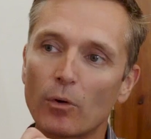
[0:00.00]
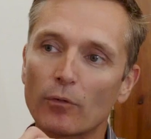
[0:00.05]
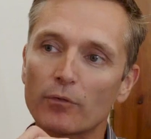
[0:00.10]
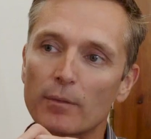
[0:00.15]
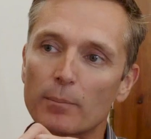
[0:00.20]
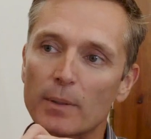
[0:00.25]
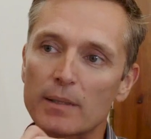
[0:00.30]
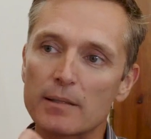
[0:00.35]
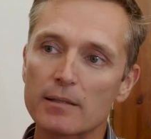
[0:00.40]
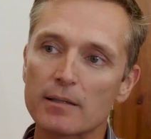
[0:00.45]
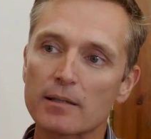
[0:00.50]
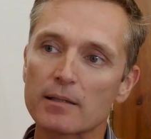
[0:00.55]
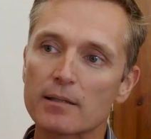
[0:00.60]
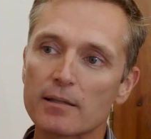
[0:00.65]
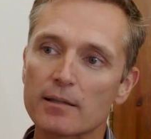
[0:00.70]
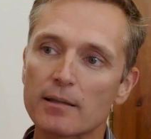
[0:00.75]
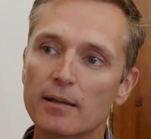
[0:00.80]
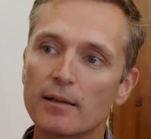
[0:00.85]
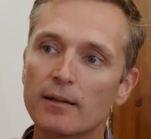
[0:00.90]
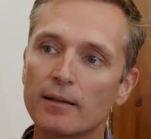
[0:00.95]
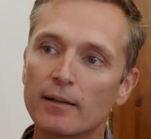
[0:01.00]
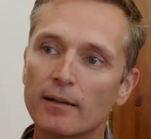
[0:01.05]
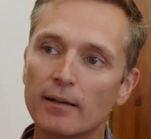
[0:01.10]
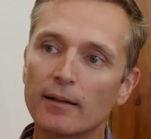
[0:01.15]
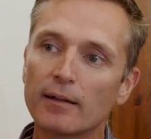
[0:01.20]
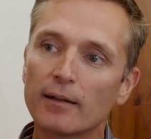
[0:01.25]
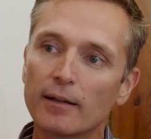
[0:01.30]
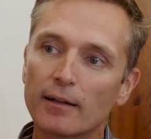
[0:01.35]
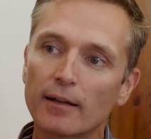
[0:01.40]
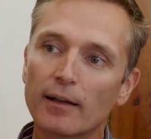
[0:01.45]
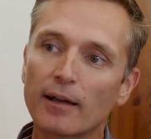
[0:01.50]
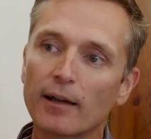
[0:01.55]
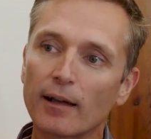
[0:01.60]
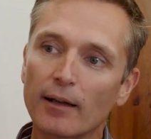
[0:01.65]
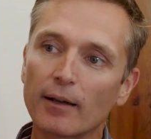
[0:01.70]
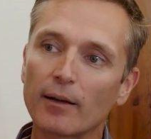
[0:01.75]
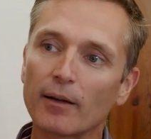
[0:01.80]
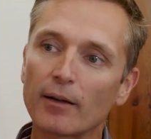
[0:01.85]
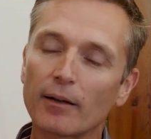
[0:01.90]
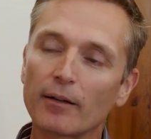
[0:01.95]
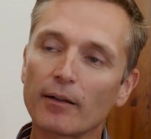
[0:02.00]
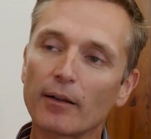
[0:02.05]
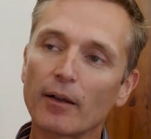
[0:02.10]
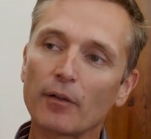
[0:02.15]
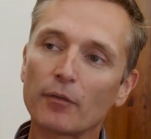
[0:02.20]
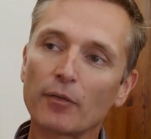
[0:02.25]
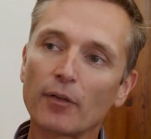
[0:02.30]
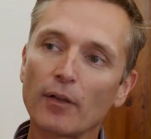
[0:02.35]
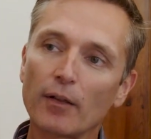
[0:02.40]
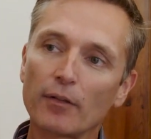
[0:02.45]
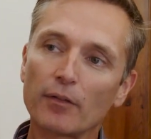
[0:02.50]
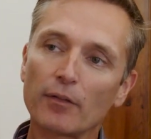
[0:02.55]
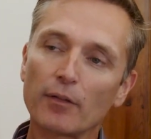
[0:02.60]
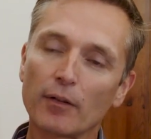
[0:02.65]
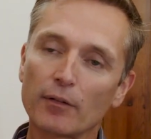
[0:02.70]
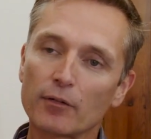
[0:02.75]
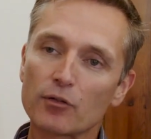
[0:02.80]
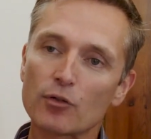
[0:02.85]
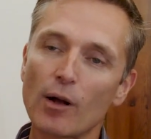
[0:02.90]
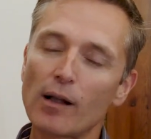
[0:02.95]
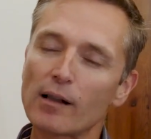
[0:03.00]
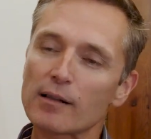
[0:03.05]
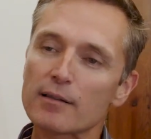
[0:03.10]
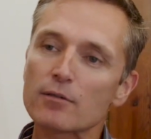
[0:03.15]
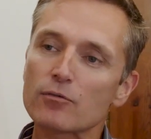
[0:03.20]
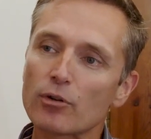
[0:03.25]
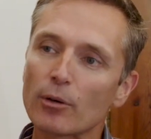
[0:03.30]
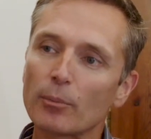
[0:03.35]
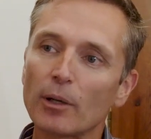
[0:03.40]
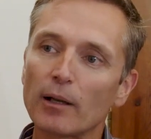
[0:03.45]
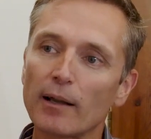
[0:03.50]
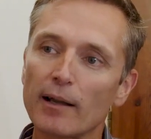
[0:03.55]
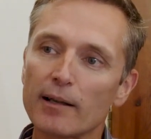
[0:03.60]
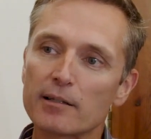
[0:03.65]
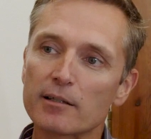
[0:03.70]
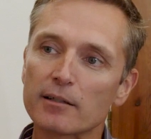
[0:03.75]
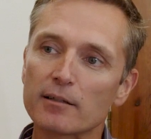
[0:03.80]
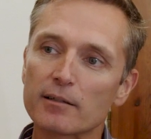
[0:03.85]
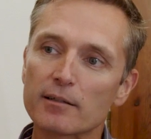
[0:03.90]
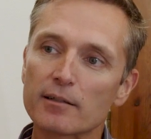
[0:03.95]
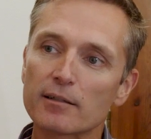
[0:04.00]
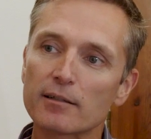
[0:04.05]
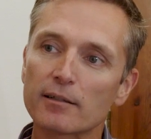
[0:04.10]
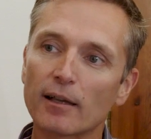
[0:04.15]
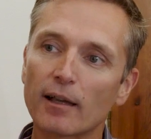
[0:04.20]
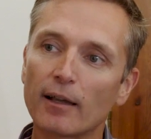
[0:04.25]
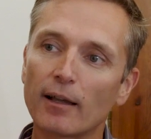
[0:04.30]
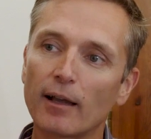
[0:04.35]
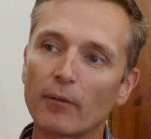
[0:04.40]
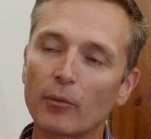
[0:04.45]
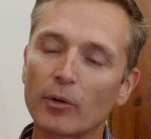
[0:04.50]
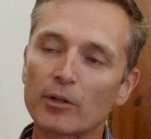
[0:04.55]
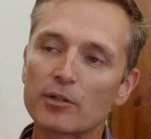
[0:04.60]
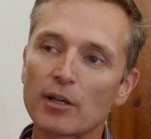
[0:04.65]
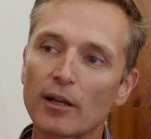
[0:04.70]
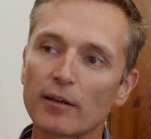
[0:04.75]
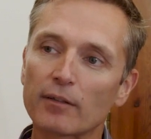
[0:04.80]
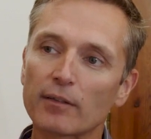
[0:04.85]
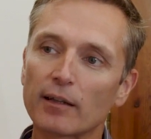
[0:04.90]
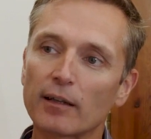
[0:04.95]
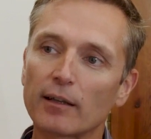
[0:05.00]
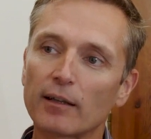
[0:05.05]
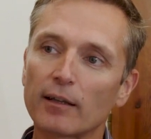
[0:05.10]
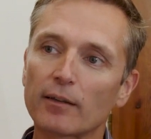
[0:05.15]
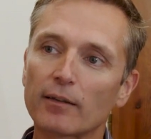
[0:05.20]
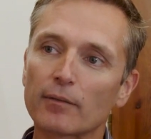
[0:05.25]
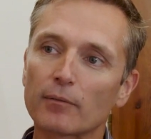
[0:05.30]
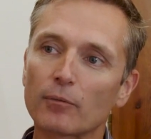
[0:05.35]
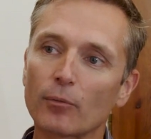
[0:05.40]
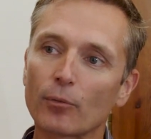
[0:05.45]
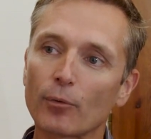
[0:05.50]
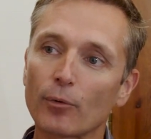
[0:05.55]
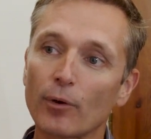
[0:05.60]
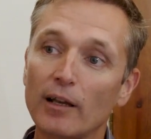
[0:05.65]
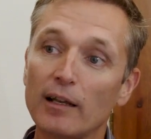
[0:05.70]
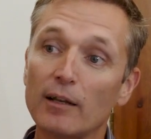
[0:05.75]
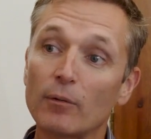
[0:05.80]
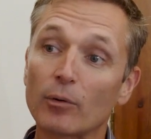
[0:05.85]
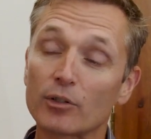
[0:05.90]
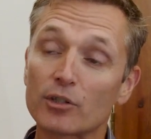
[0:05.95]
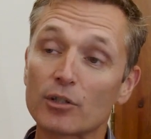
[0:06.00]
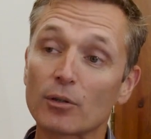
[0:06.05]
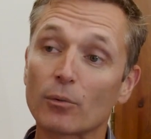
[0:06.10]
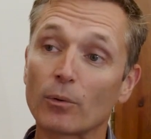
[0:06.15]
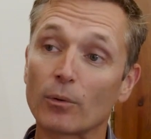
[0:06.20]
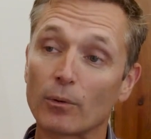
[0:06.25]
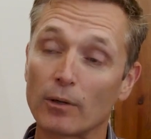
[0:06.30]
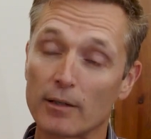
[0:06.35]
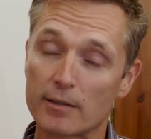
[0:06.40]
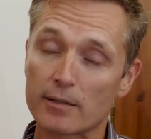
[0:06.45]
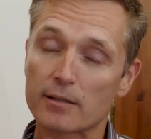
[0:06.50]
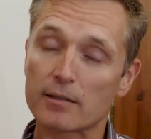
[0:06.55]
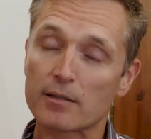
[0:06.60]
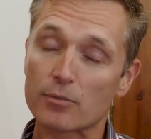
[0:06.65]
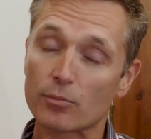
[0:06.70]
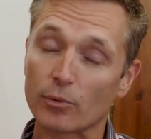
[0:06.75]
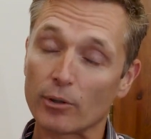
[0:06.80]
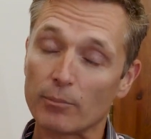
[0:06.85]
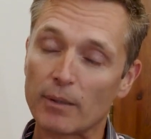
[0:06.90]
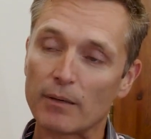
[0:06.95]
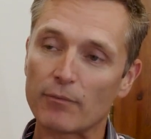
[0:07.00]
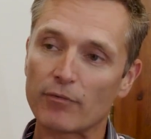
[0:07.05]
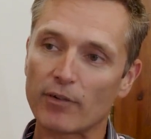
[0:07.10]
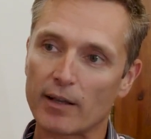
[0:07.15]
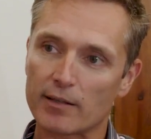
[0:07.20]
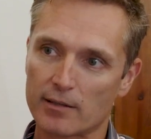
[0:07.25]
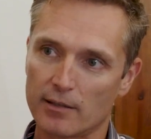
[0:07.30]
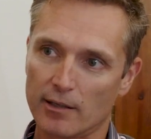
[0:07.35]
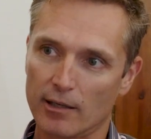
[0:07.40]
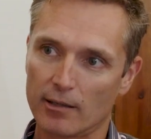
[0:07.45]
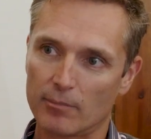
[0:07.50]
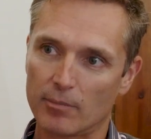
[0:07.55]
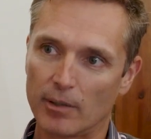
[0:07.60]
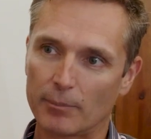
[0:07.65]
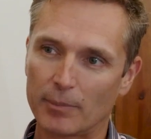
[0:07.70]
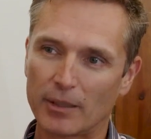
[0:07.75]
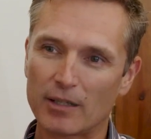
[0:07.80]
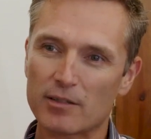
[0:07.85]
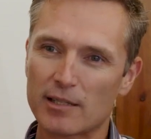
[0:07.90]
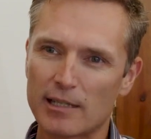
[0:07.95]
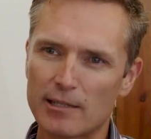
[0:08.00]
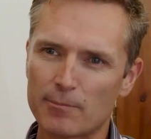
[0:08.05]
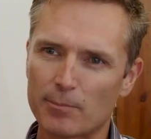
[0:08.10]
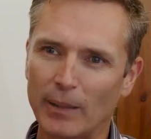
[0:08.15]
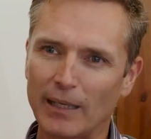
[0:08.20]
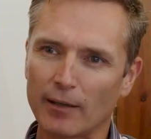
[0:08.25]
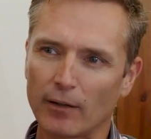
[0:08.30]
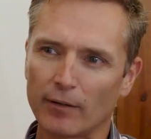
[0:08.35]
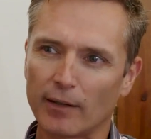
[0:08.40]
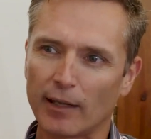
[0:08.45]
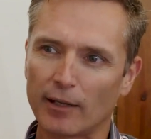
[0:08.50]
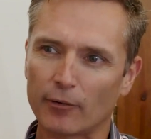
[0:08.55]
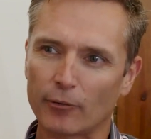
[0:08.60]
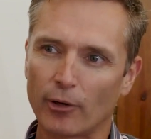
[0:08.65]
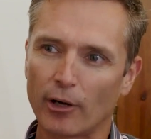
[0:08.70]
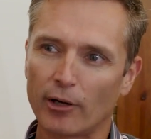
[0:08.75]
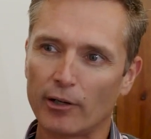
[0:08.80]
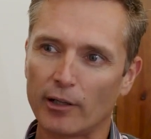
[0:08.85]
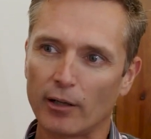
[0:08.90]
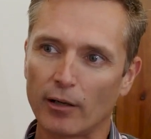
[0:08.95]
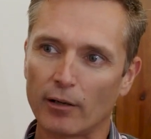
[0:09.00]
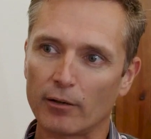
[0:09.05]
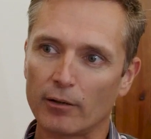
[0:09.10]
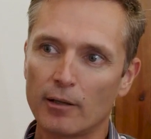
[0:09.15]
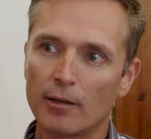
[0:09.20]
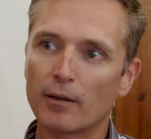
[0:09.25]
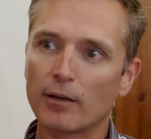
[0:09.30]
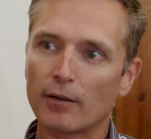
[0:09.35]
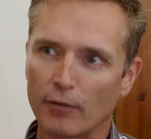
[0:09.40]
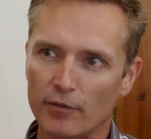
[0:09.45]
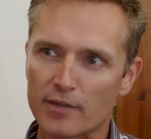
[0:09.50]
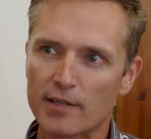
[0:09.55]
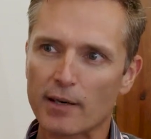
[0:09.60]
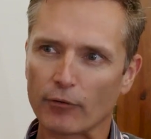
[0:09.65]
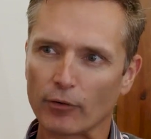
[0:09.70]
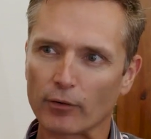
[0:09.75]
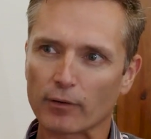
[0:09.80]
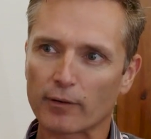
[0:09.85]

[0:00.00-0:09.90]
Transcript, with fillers: of the business uh, uh, uh trials and tribulations, uh, which I think is really what your listeners would be fascinated by because he's been on that rodeo several